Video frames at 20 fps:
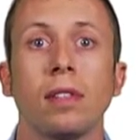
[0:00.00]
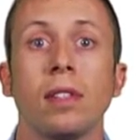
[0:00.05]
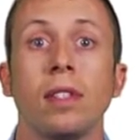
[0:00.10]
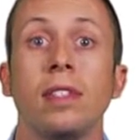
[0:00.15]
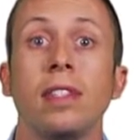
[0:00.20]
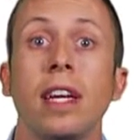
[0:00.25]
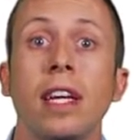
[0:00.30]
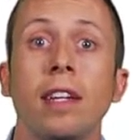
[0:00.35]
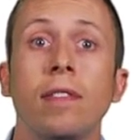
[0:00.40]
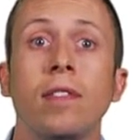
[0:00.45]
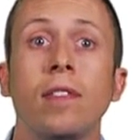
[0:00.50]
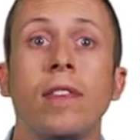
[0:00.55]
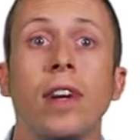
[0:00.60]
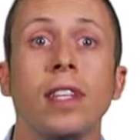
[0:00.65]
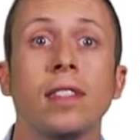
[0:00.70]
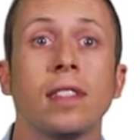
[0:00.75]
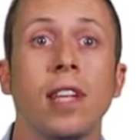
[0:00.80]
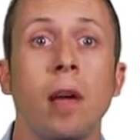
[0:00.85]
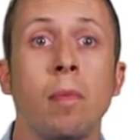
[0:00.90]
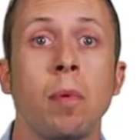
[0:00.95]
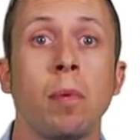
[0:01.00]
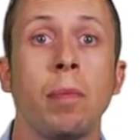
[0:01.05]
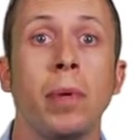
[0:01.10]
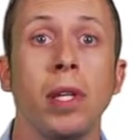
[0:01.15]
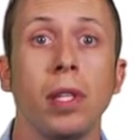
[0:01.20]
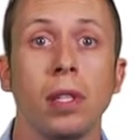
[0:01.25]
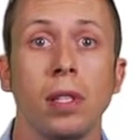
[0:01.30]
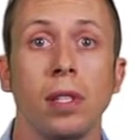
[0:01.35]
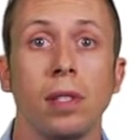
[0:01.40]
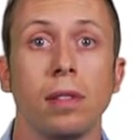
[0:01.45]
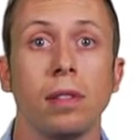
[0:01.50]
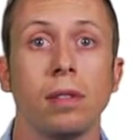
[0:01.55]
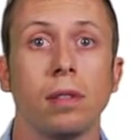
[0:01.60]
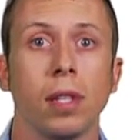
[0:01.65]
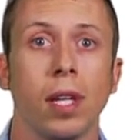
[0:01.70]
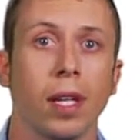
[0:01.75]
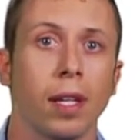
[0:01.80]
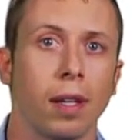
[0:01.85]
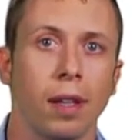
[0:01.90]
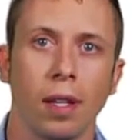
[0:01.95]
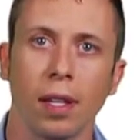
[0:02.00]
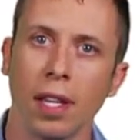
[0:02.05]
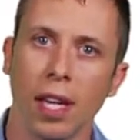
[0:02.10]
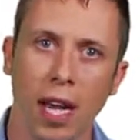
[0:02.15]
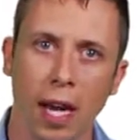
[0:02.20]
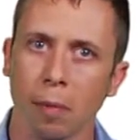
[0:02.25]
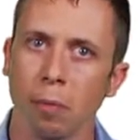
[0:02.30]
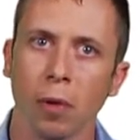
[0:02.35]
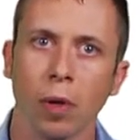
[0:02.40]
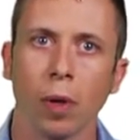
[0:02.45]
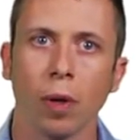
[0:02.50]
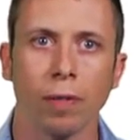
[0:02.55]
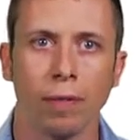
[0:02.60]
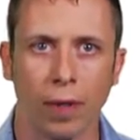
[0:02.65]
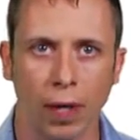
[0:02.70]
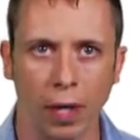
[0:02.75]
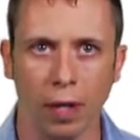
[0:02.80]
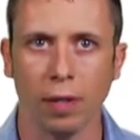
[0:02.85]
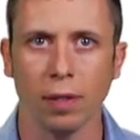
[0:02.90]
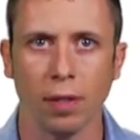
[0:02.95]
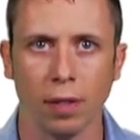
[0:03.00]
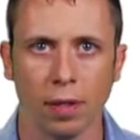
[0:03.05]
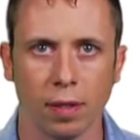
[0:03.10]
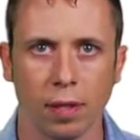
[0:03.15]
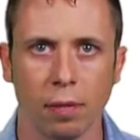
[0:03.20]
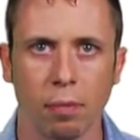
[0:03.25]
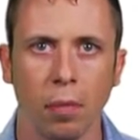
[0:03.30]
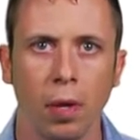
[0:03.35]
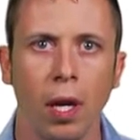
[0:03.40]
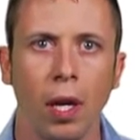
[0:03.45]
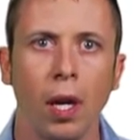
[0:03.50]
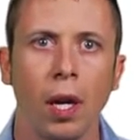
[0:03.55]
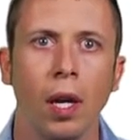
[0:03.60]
to native device capabilities like the camera or file system,